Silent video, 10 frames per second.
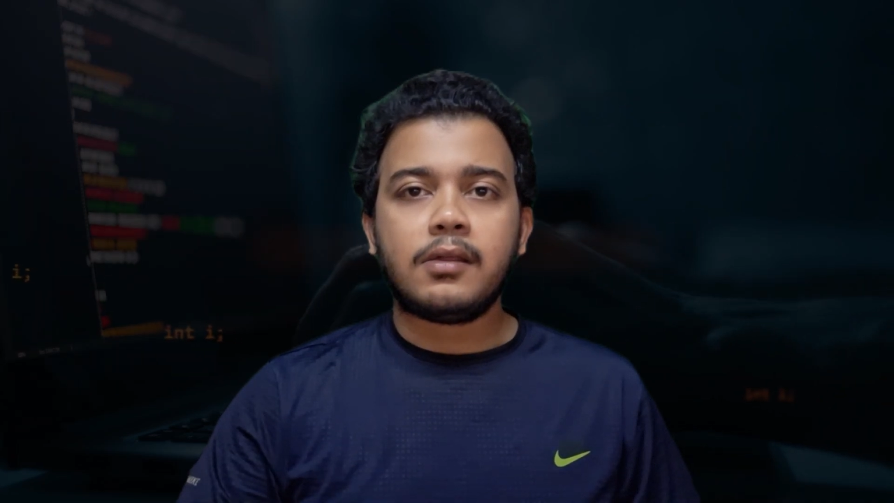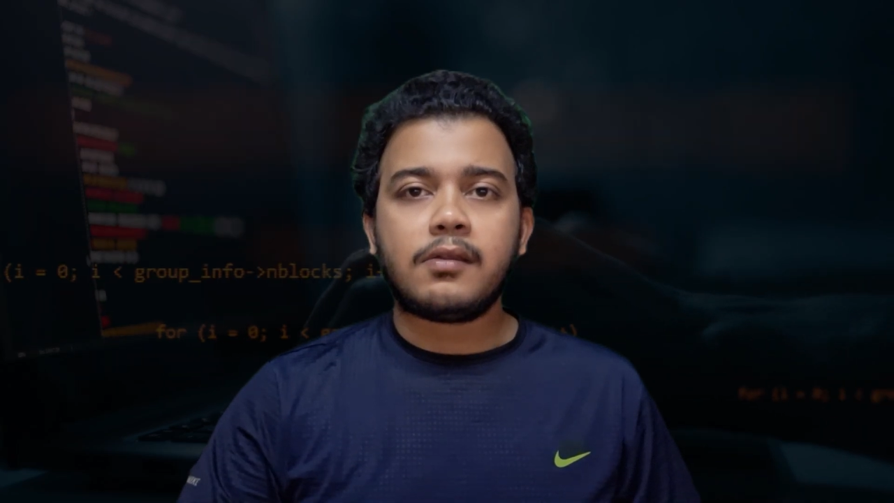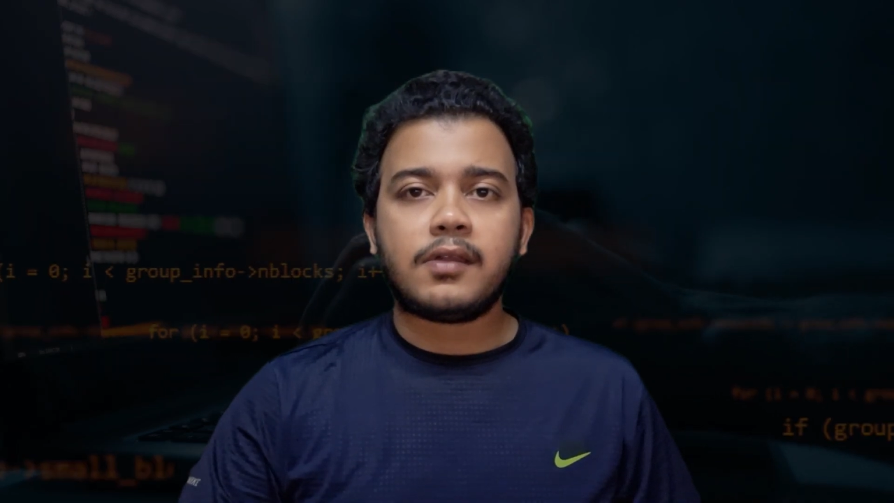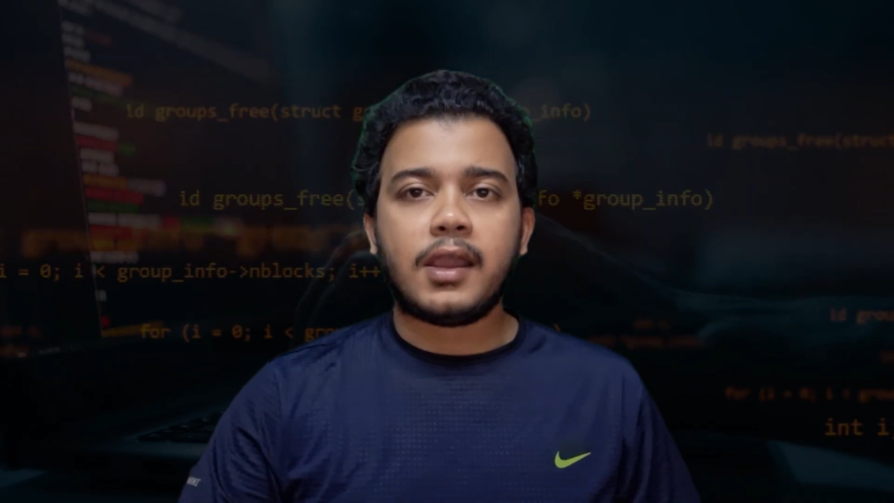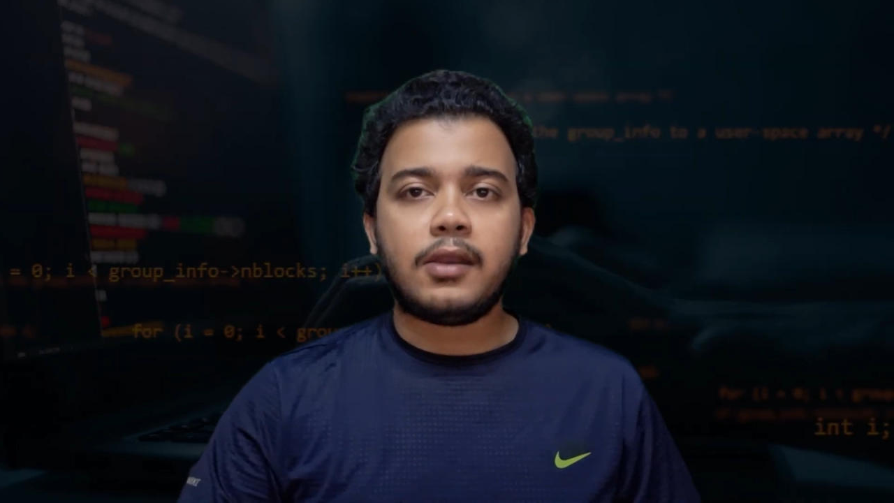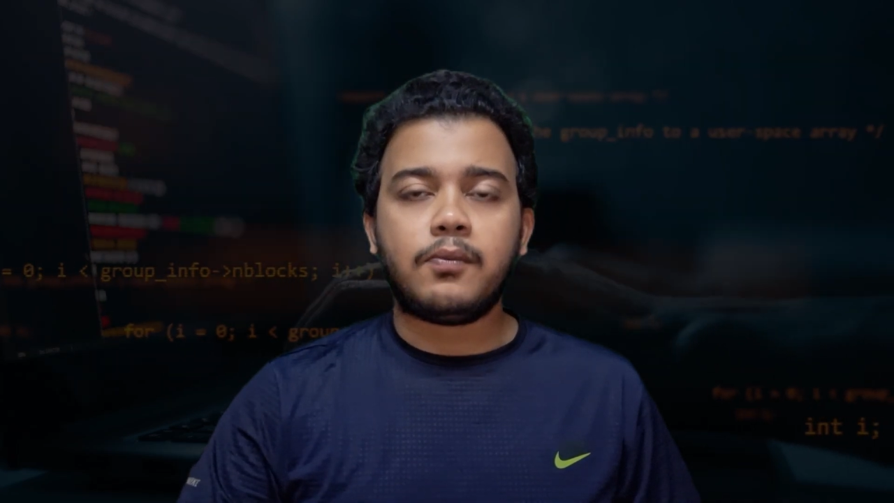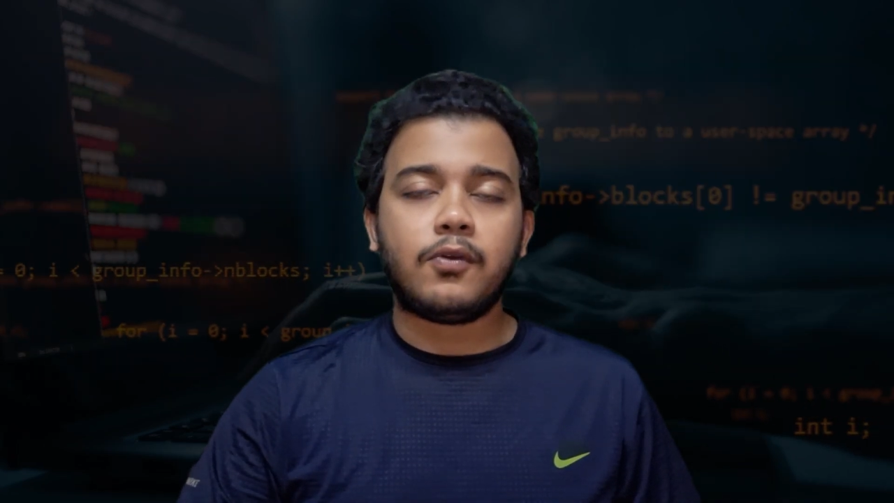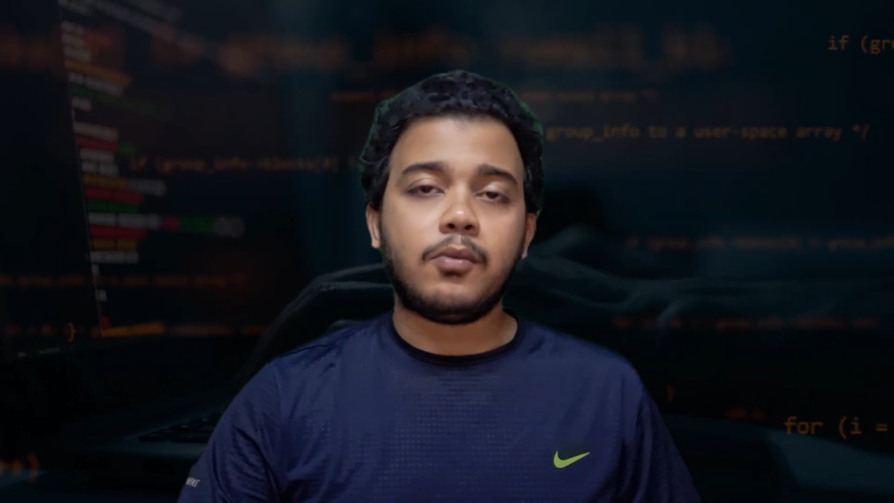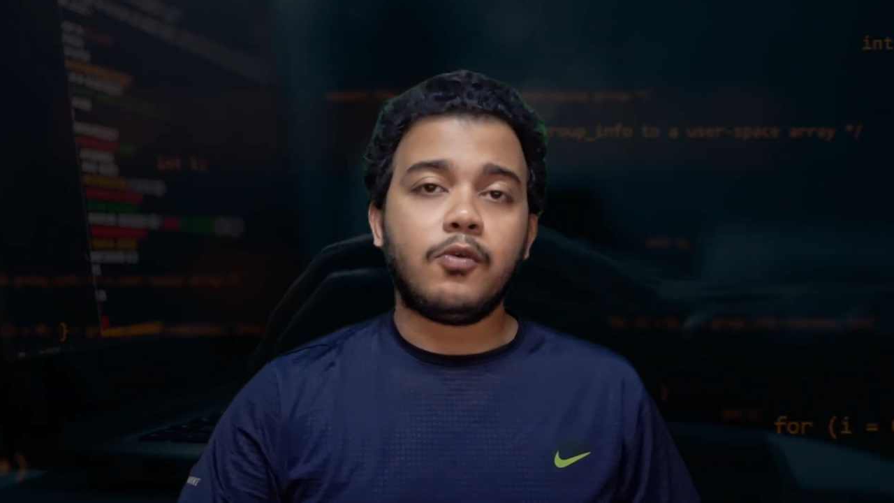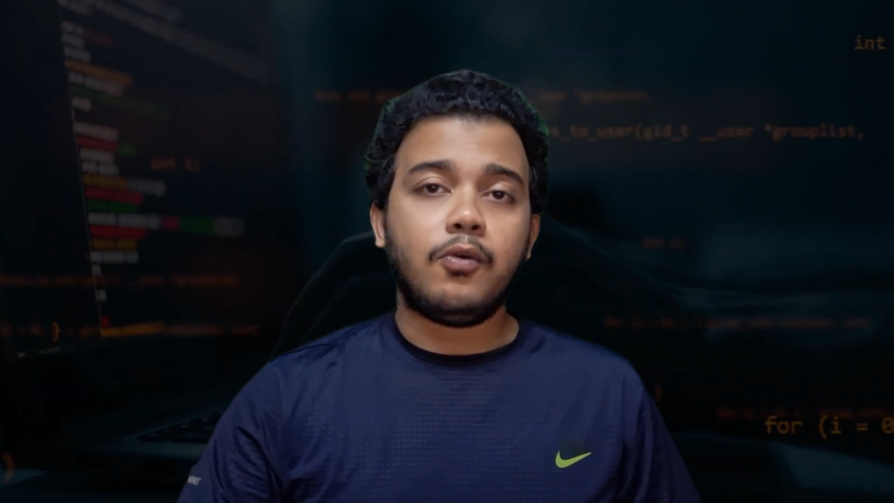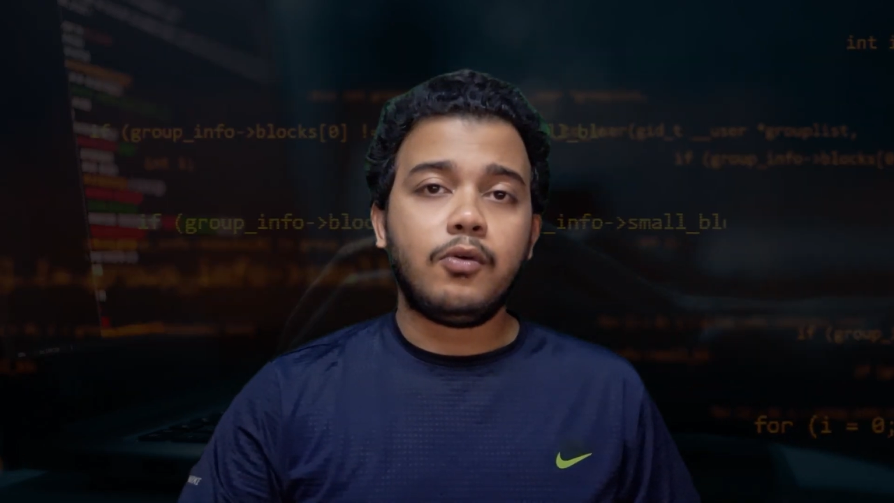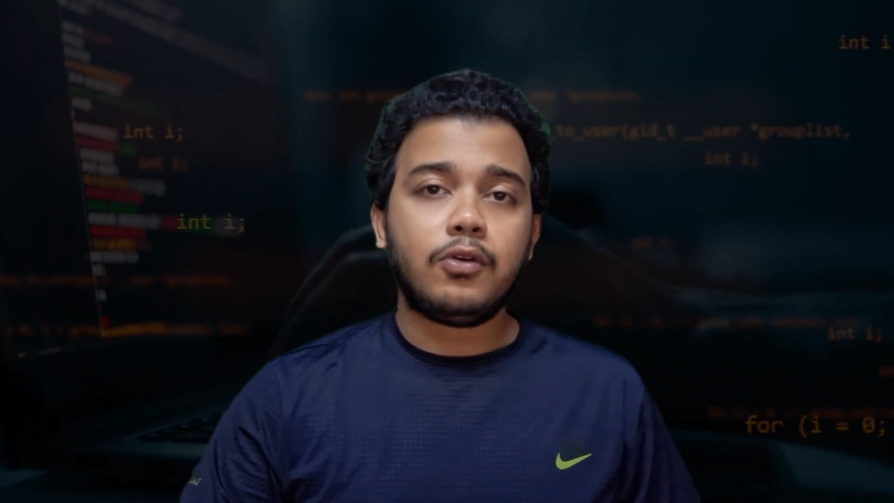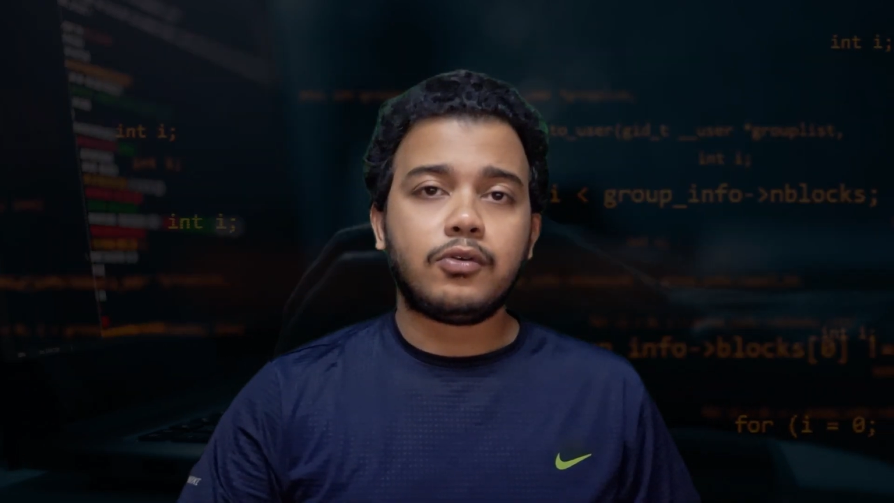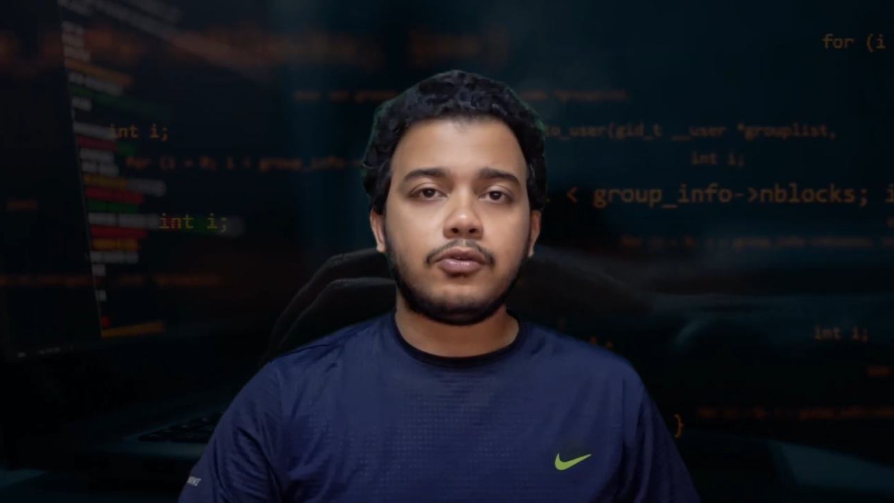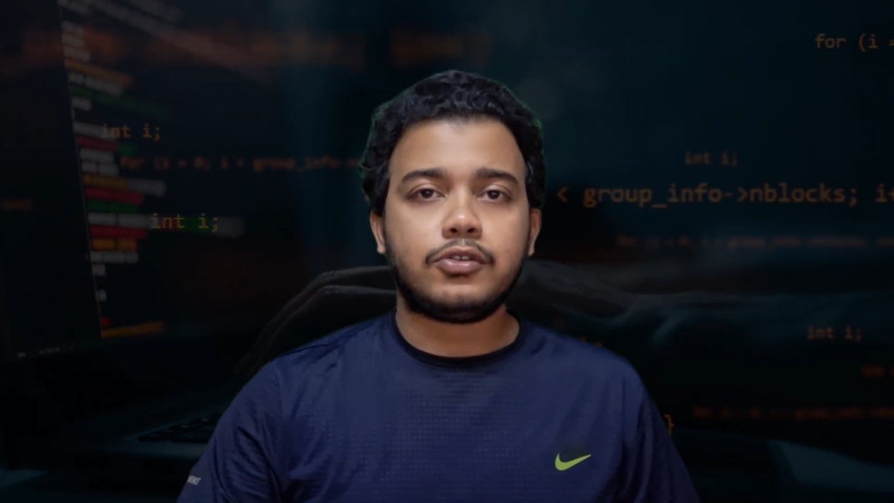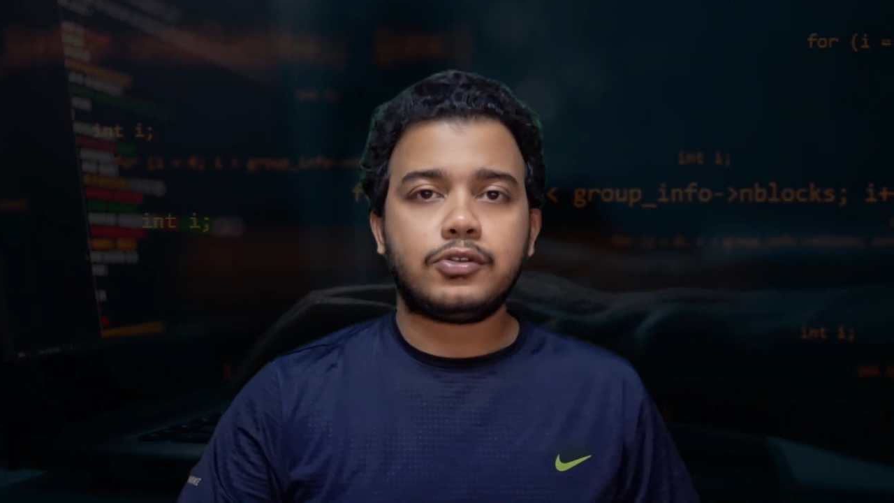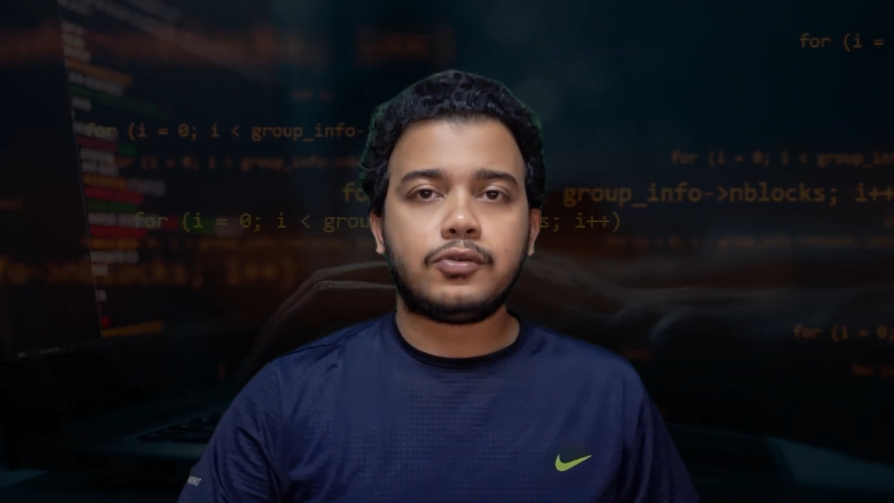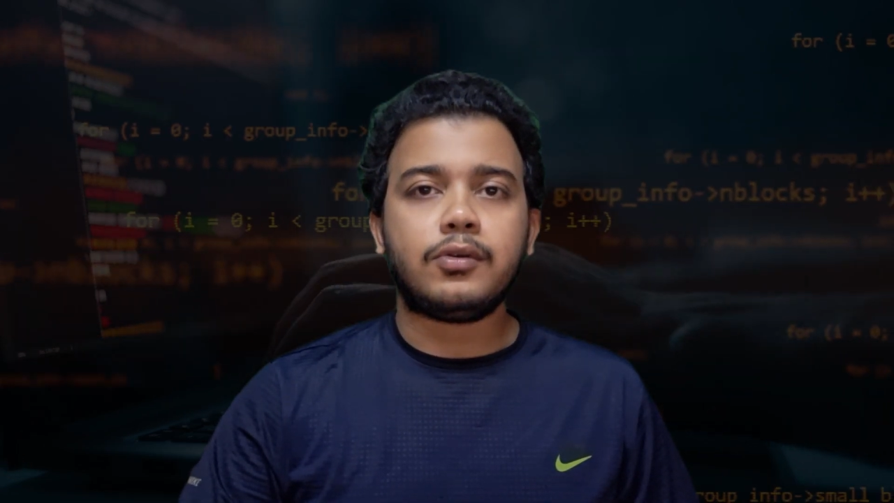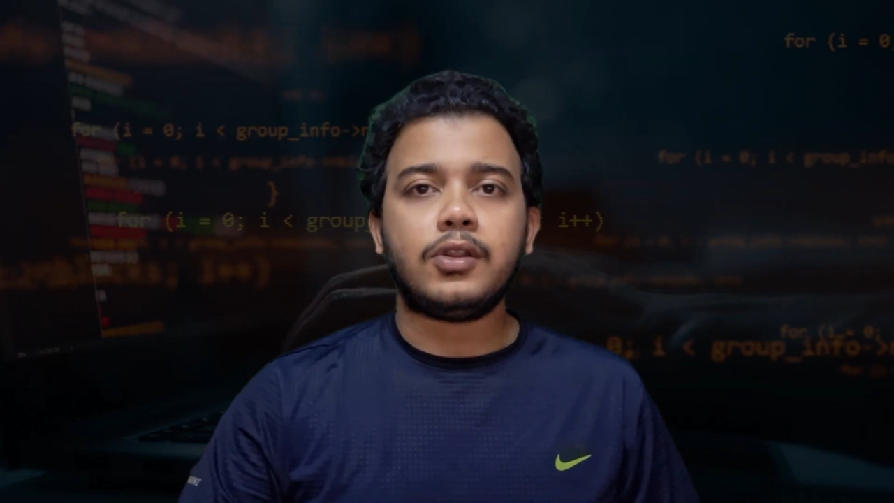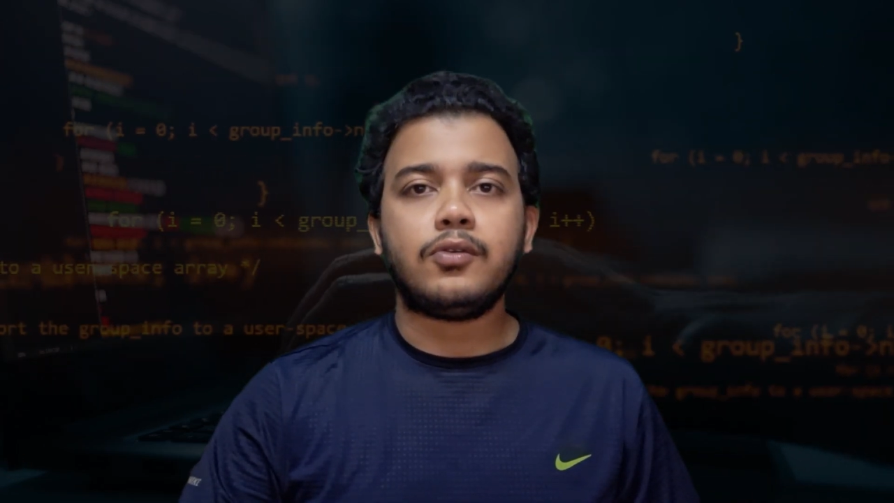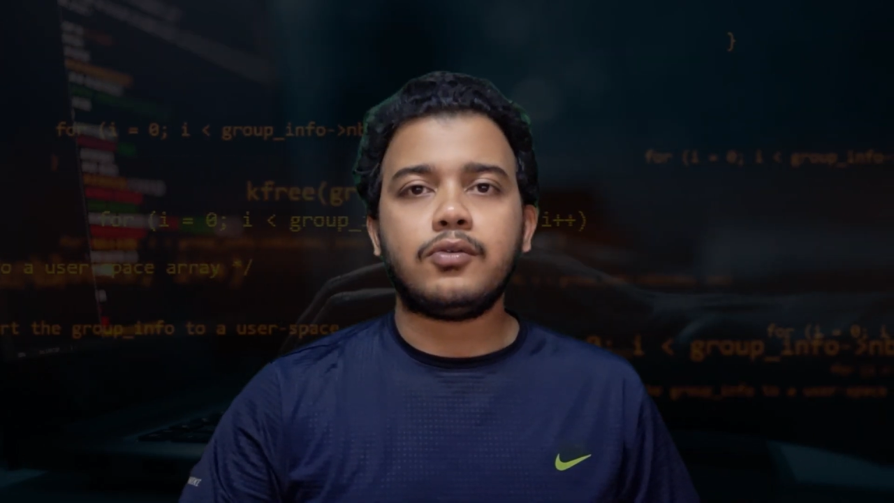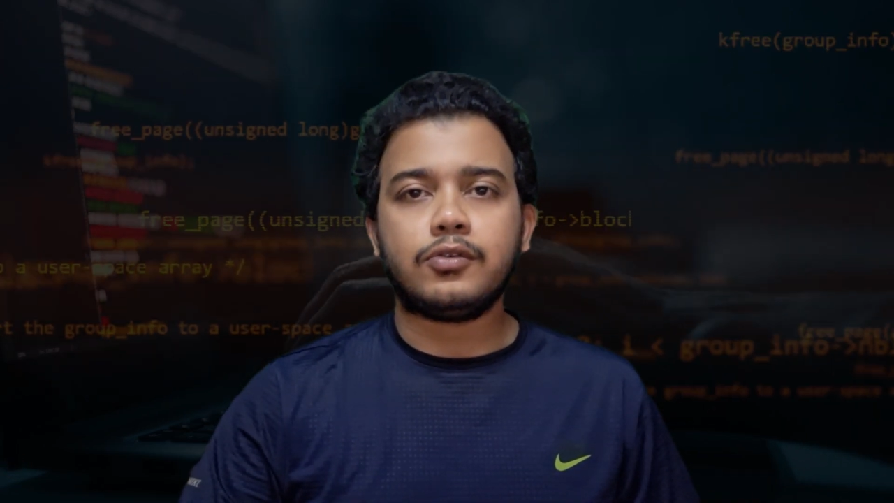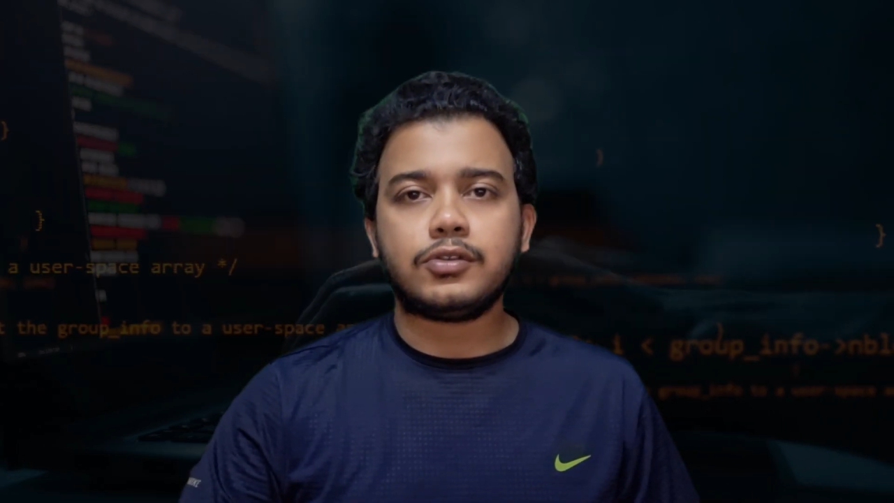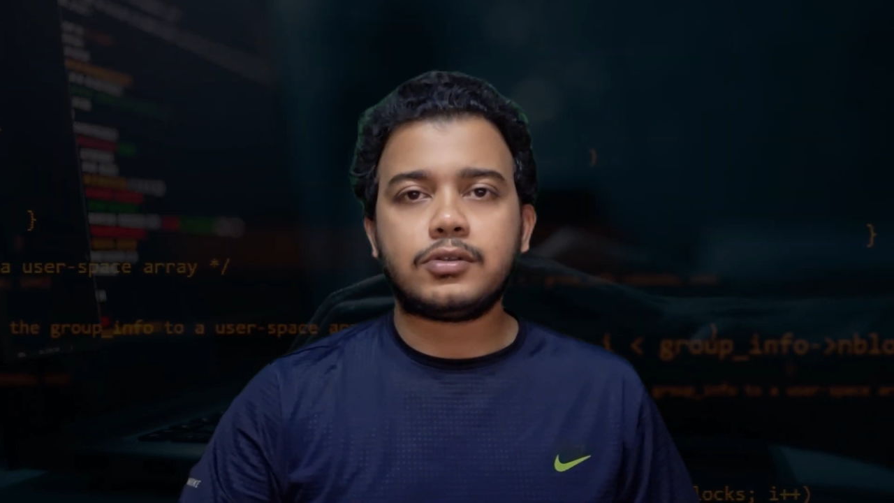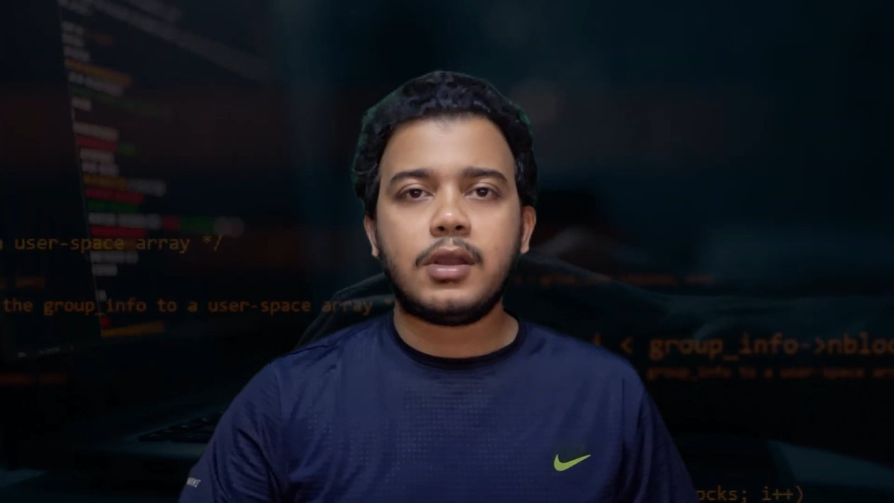site from old host to new host.